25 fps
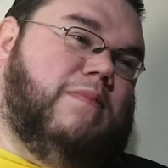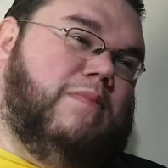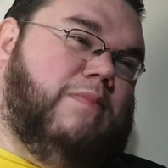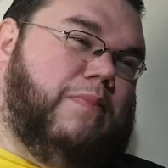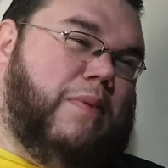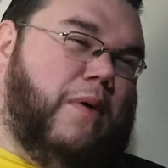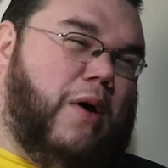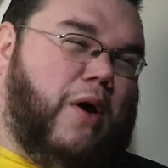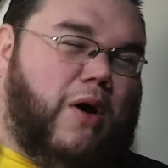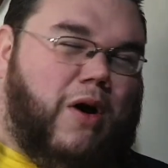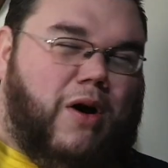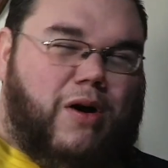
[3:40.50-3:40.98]

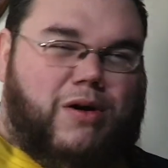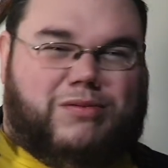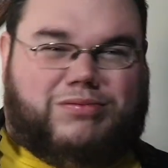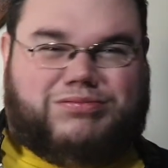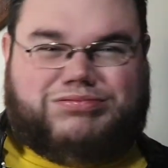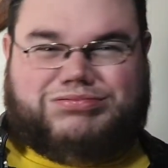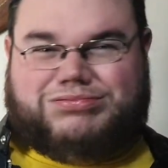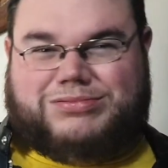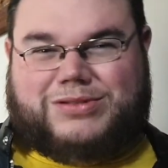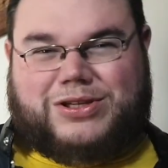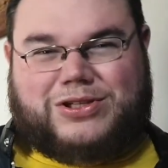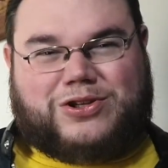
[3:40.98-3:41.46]
But
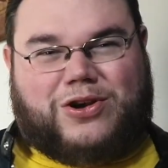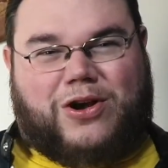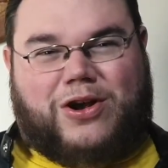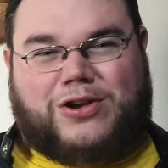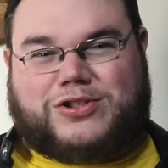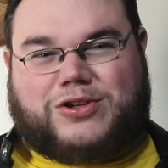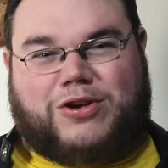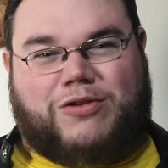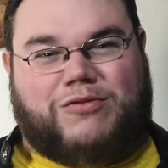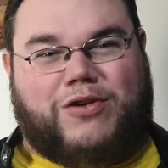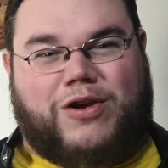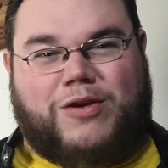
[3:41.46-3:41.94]
there's
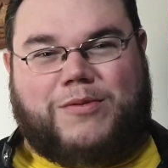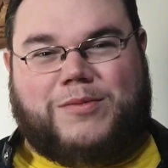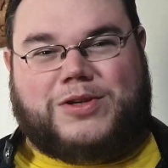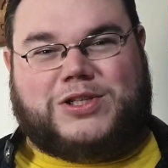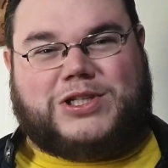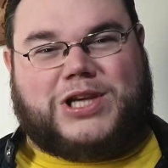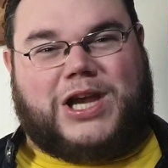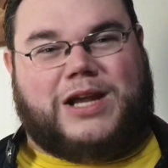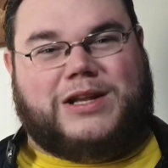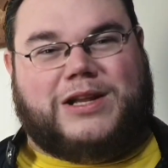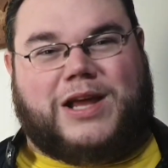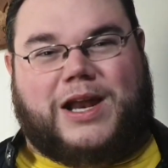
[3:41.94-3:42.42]
also rumours
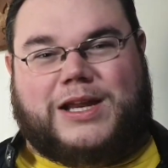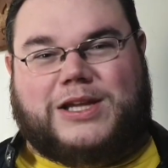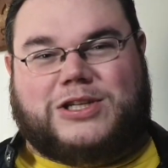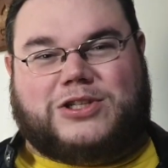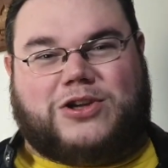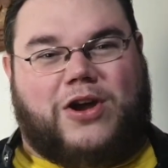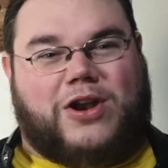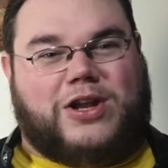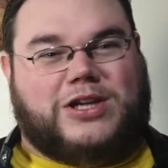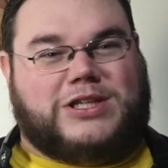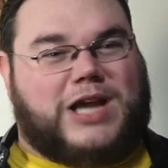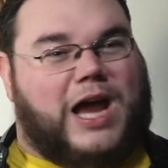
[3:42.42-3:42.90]
saying that he's
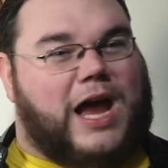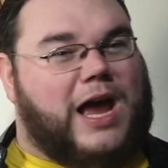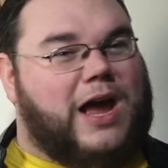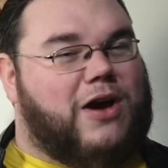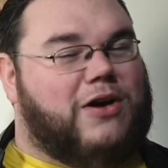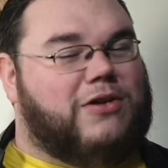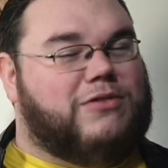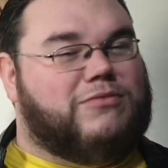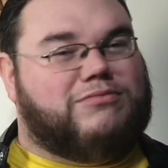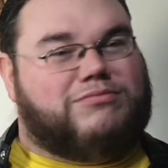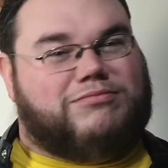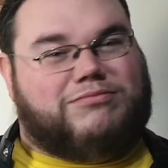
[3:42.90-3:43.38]
got his eye
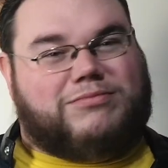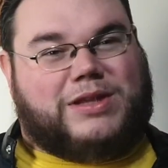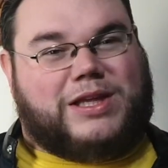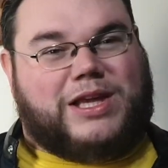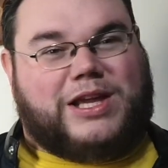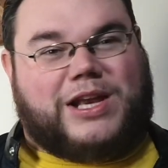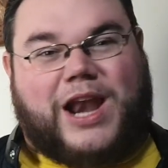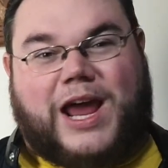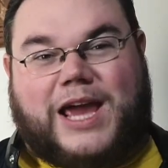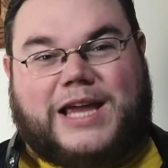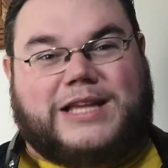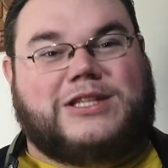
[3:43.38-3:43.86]
on the
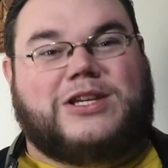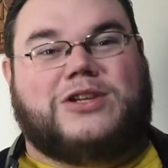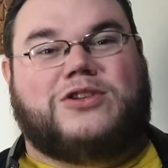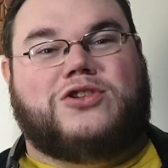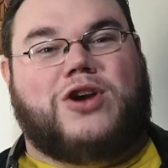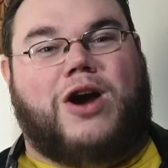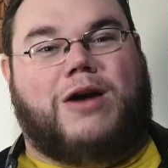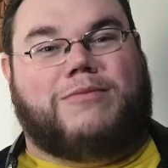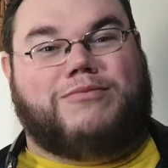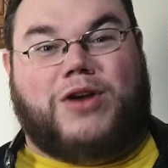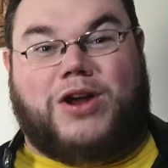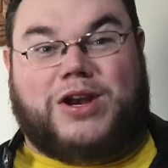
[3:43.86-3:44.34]
United
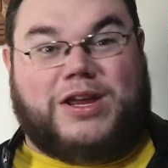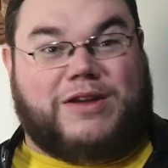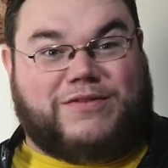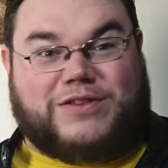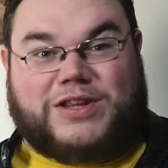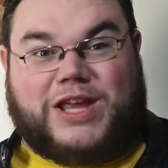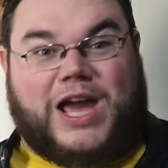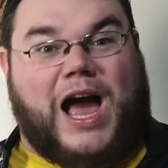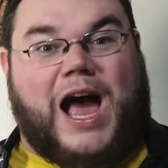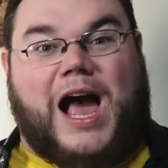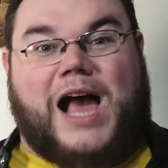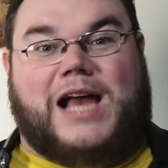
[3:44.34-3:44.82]
job. Not even
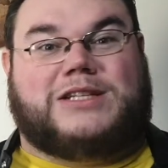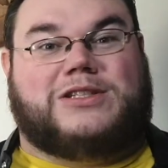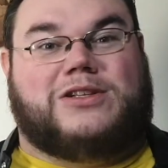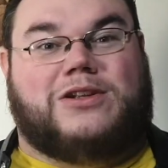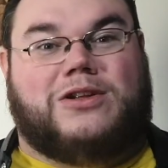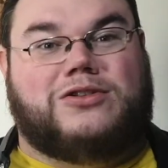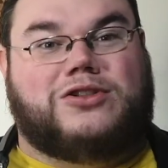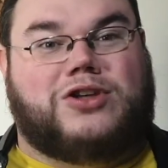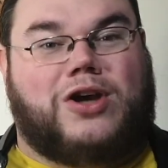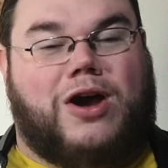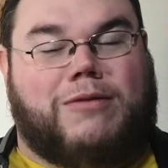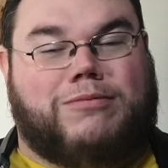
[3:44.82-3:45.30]
the
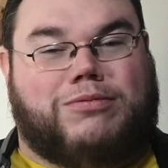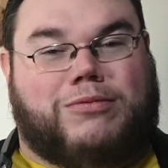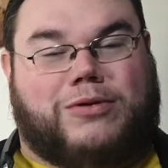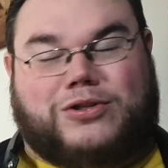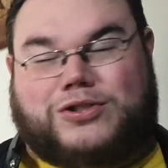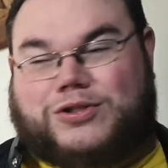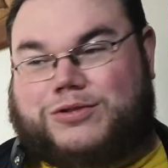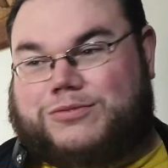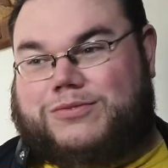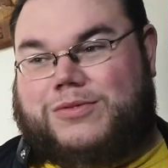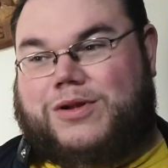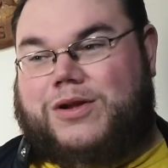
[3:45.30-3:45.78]
Arsenal job,
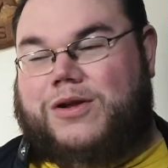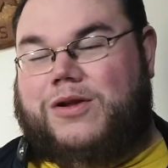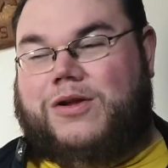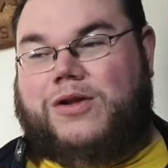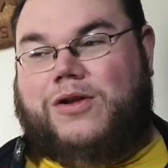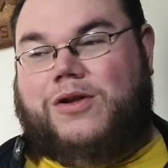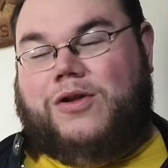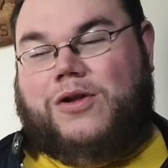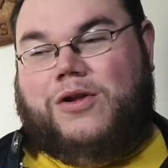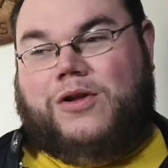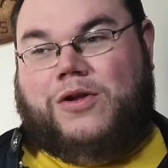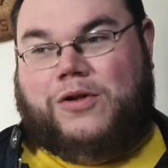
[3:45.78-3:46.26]
because...
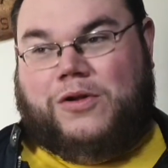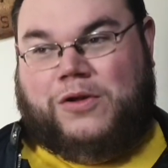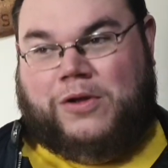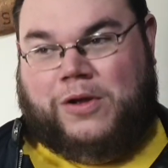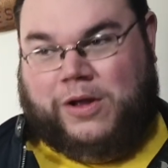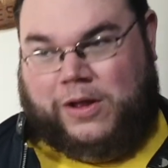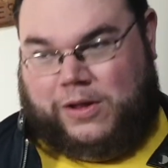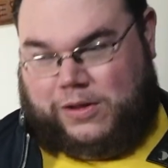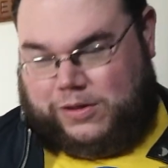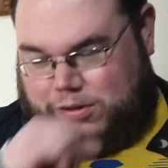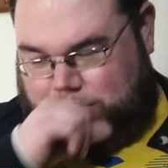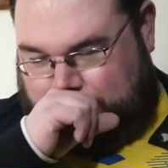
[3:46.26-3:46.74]

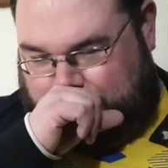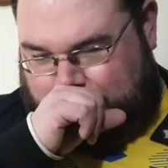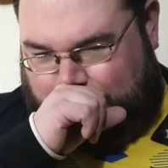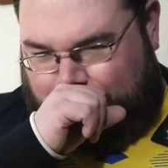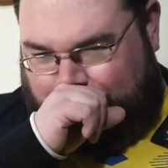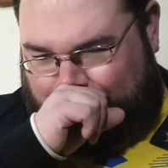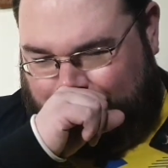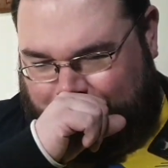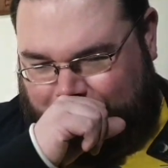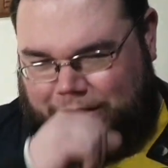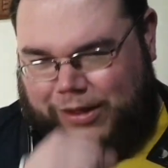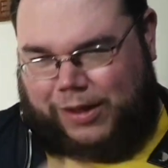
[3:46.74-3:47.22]

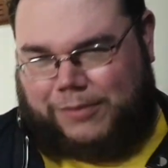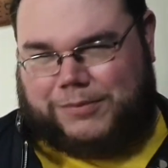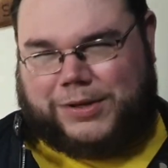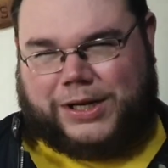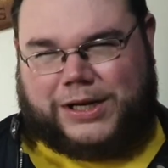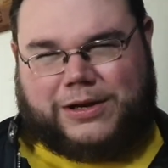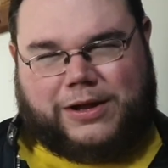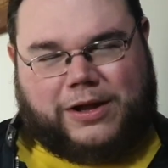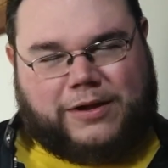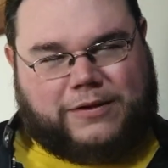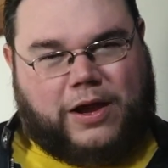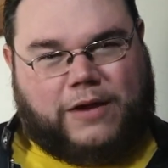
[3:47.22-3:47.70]
I
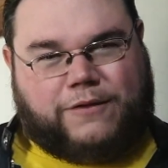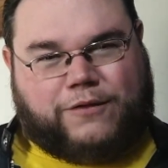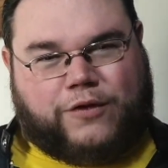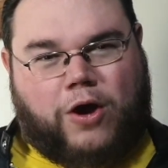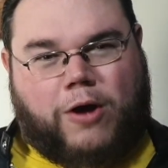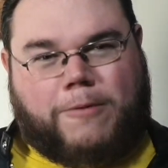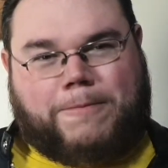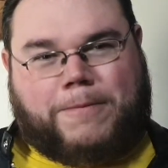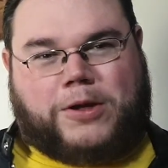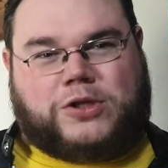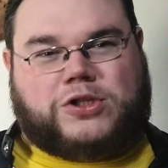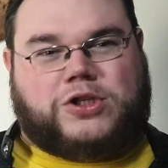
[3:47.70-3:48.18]
mean, if
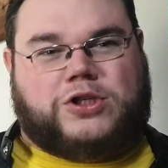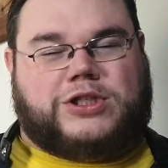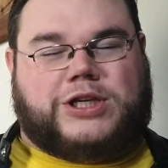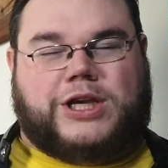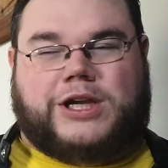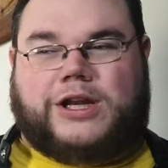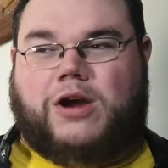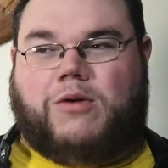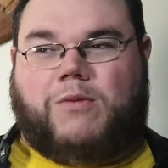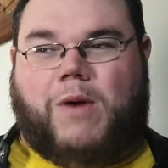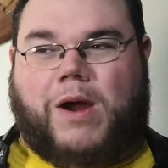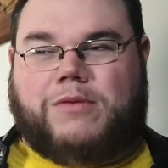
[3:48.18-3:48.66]
you're
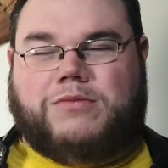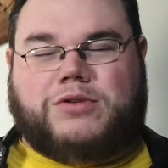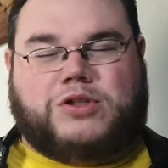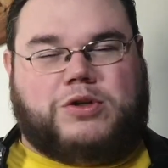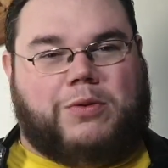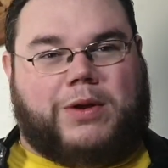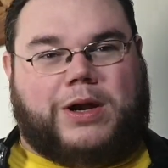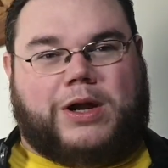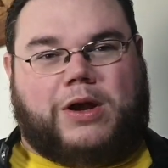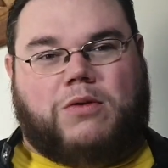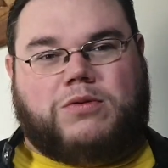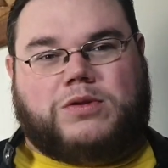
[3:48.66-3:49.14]
Pochettino, why would you
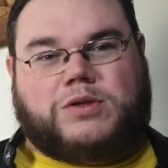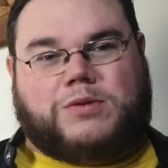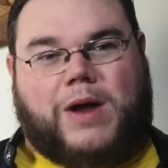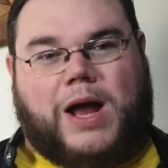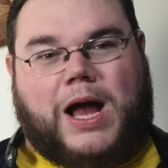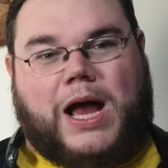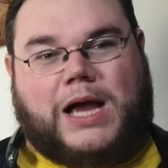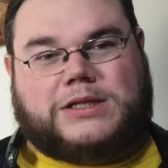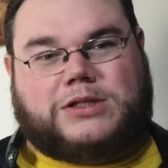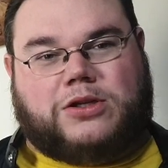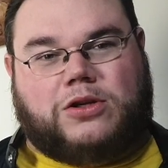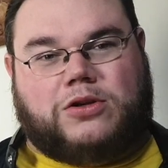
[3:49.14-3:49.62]
want to go to
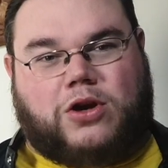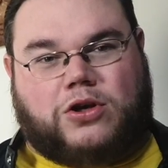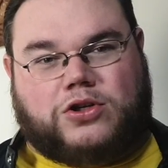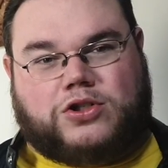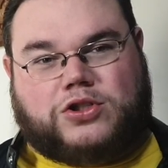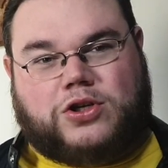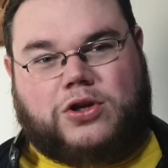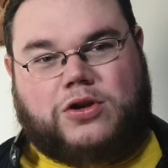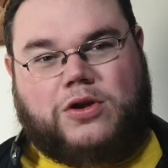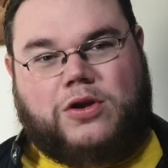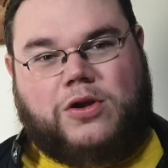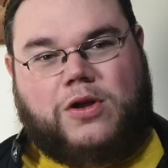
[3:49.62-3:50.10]
Arsenal?
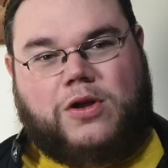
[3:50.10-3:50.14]
Because